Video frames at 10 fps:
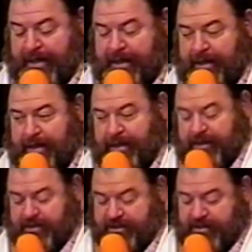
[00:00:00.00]

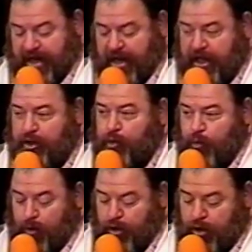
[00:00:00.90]
he sent
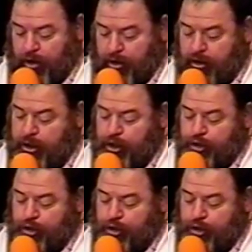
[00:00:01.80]
word